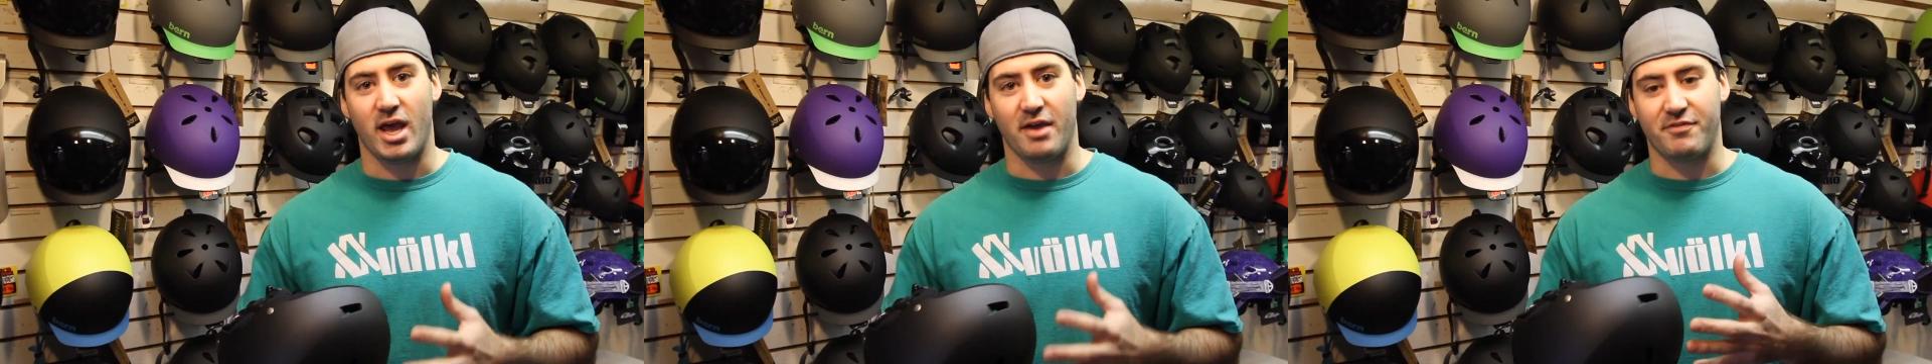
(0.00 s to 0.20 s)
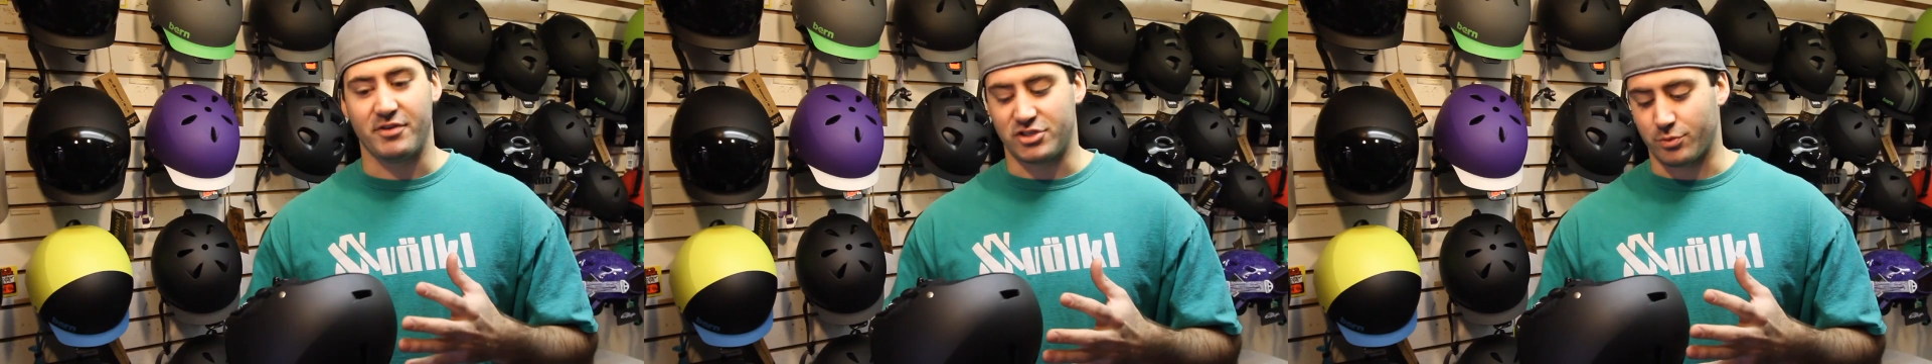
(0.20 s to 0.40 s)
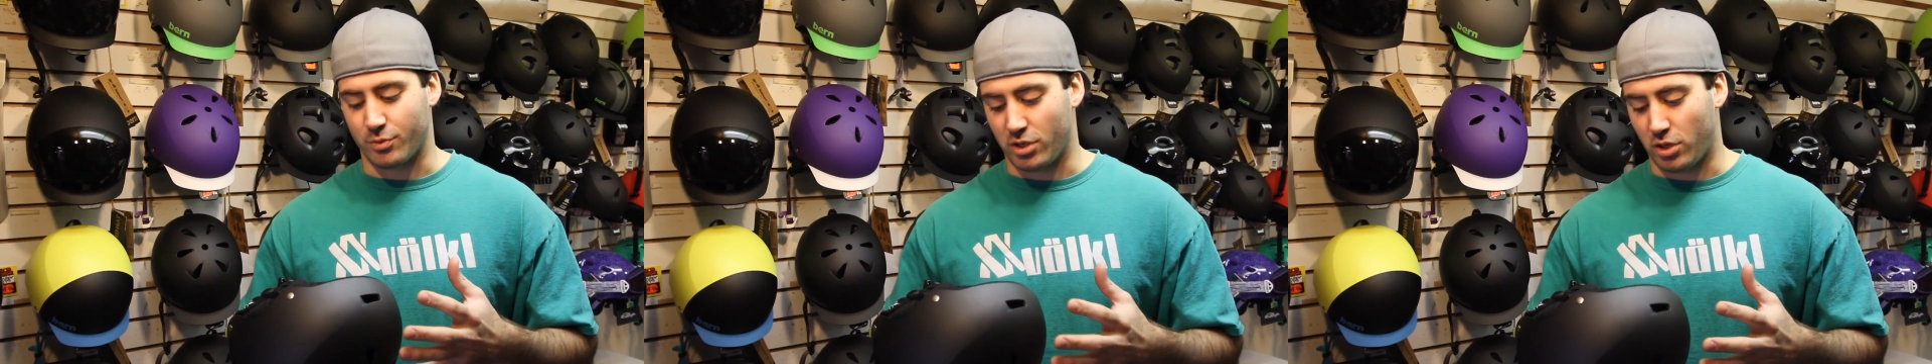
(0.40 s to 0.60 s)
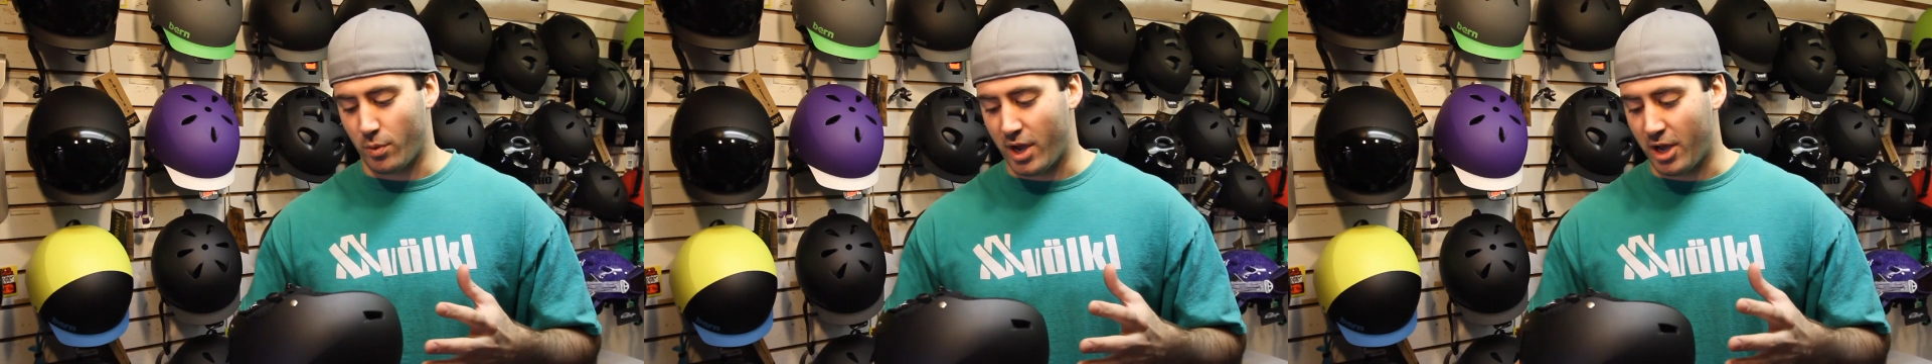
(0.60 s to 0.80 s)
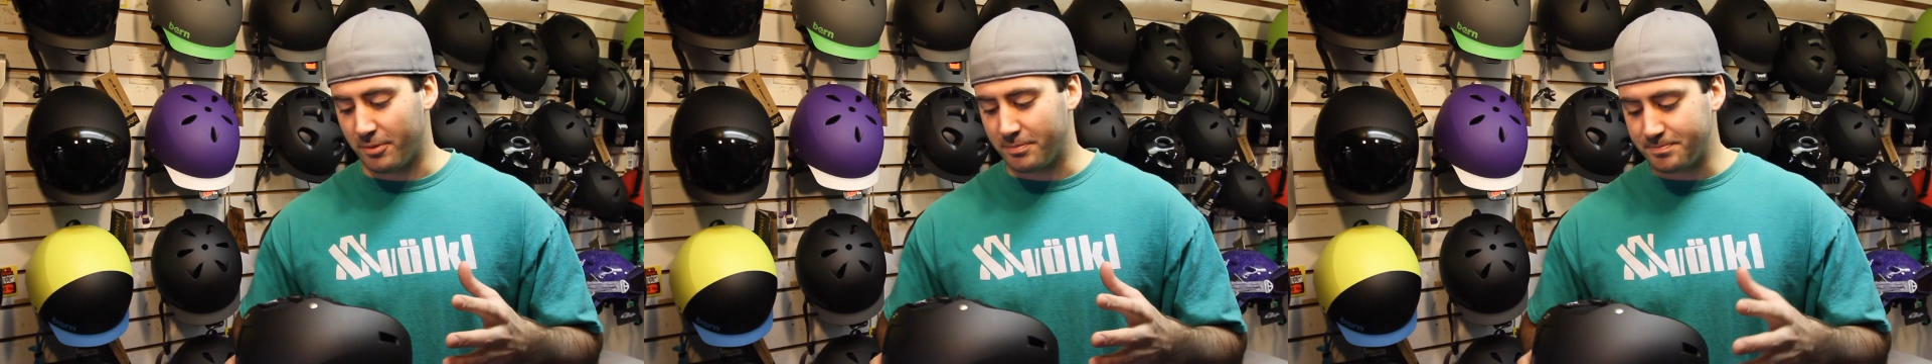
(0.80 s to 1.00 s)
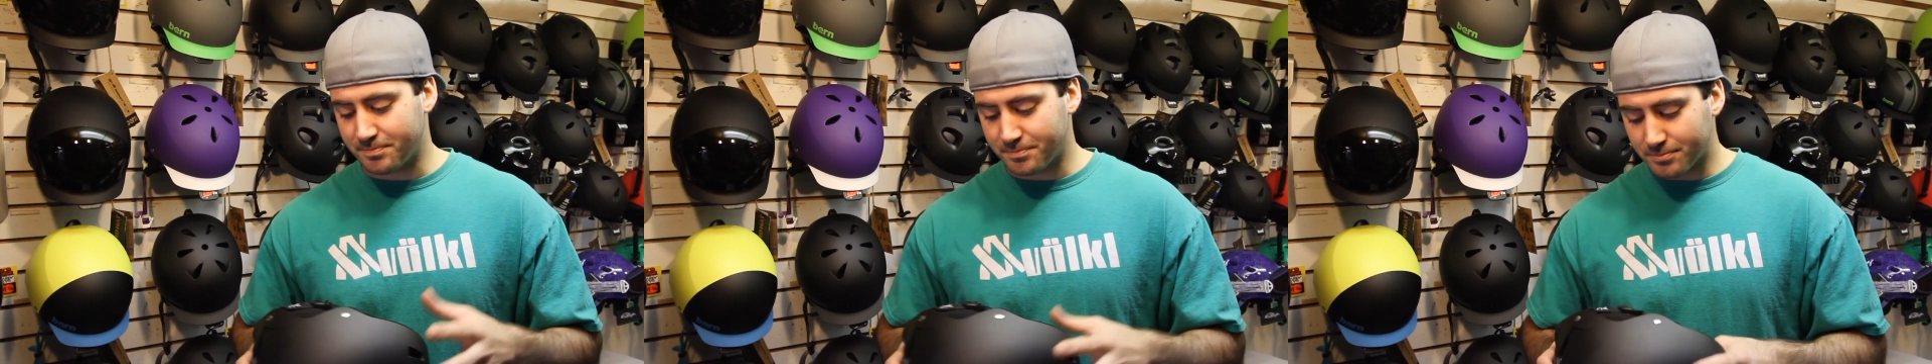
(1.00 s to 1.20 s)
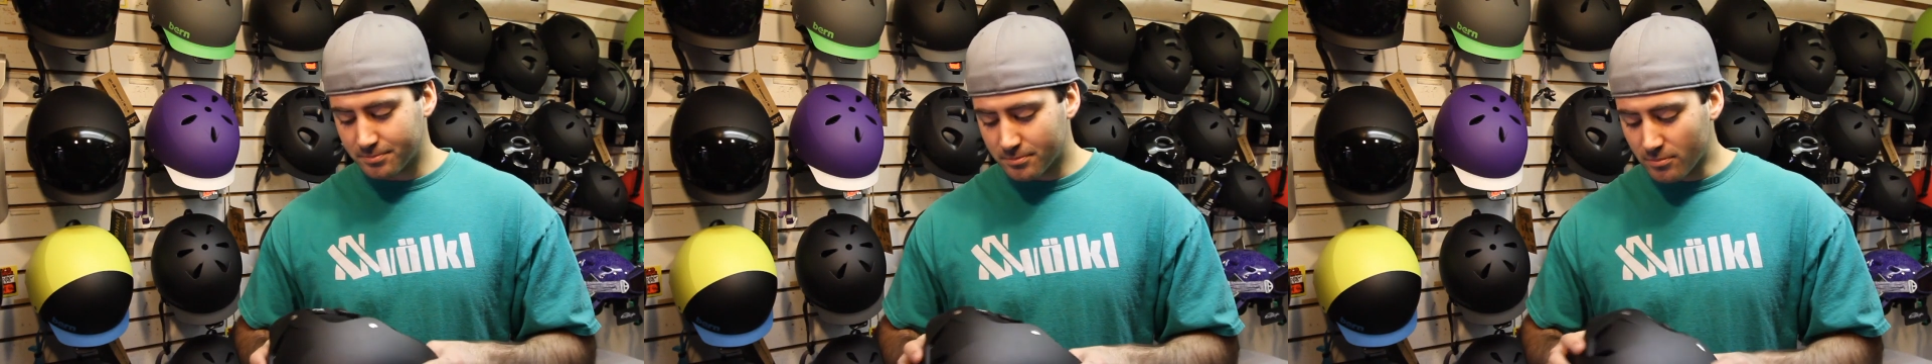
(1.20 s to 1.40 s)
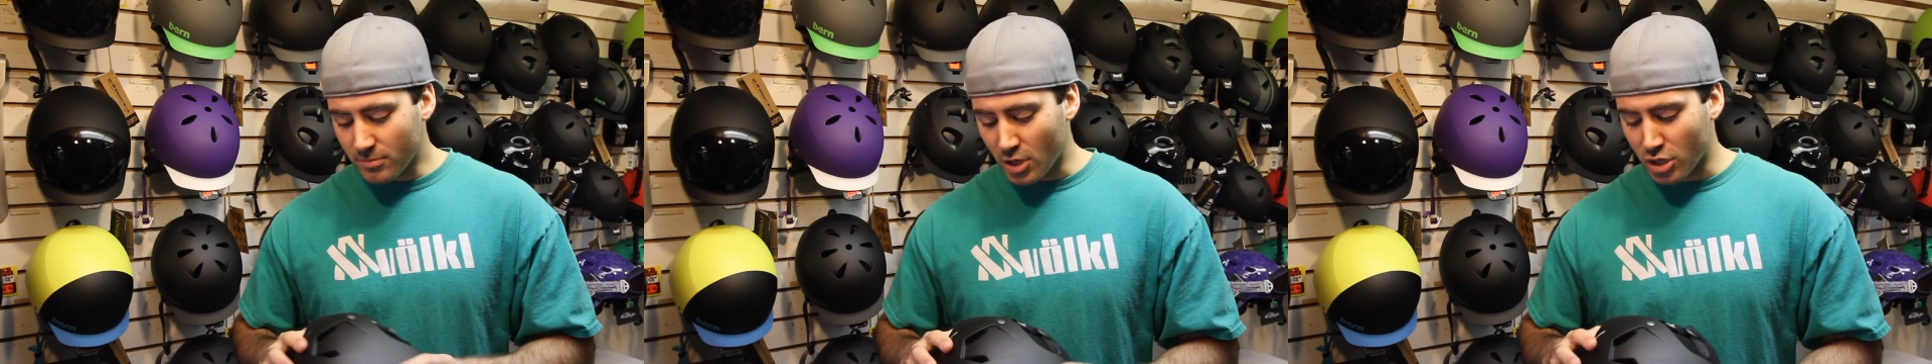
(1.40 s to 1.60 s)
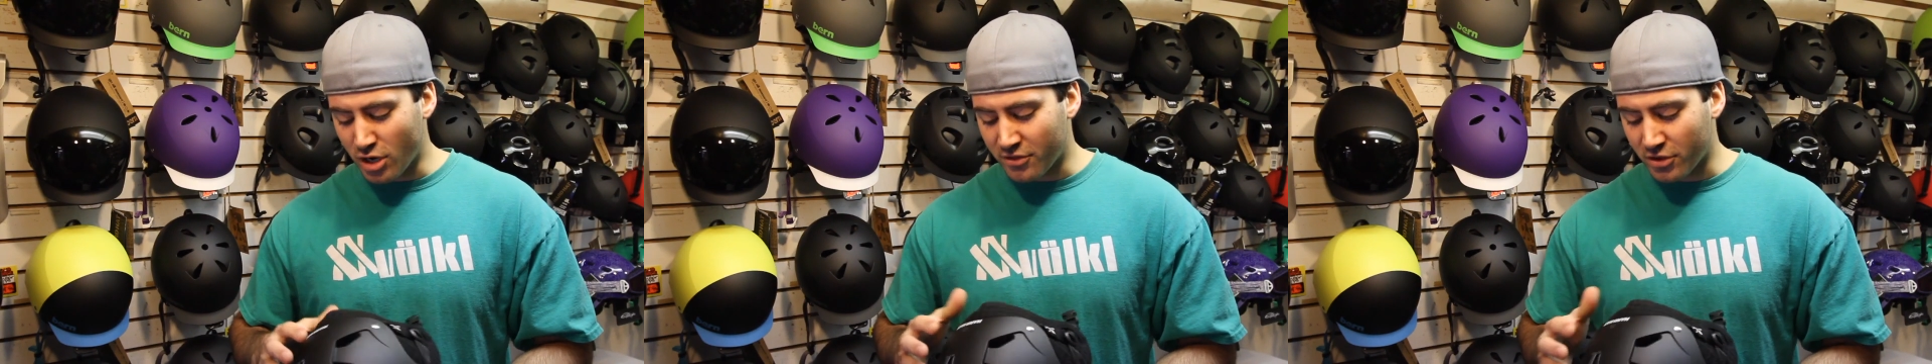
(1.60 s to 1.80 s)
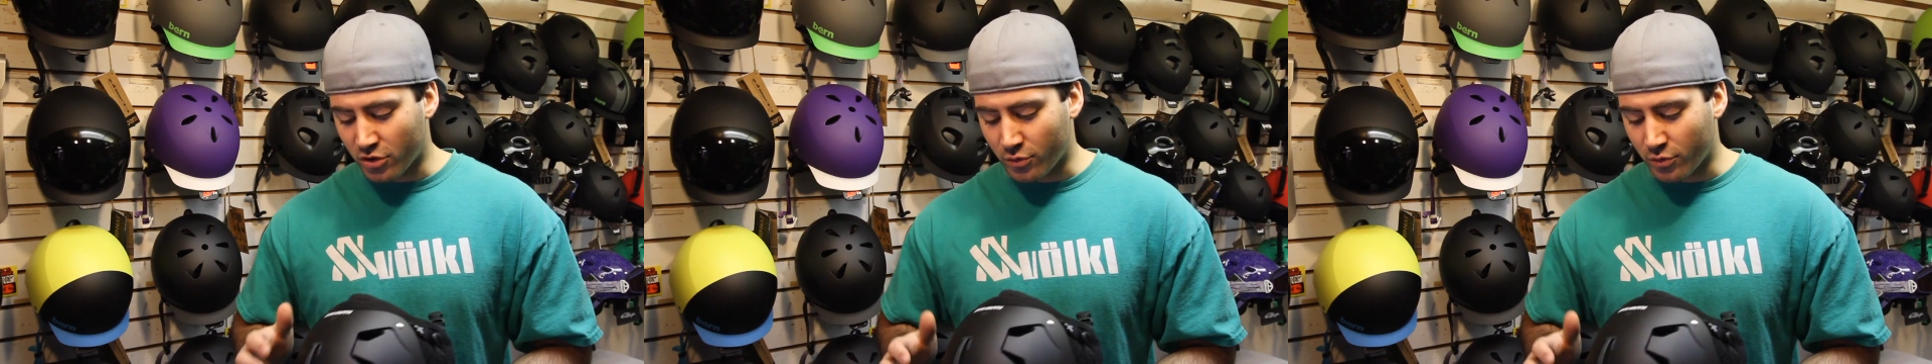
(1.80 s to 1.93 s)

It fits you real well. Another